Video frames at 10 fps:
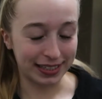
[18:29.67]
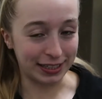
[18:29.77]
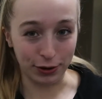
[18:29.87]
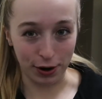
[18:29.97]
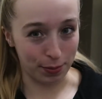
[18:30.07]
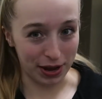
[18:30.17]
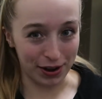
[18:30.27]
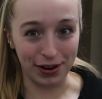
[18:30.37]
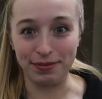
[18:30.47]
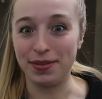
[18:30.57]
still gonna be
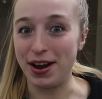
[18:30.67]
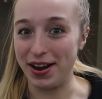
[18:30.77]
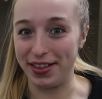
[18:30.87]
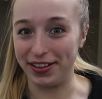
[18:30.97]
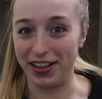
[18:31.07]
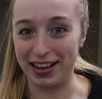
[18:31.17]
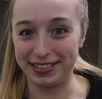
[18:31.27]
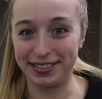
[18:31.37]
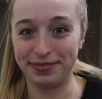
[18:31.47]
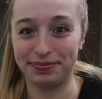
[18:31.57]
good
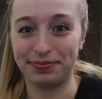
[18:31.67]
nonetheless.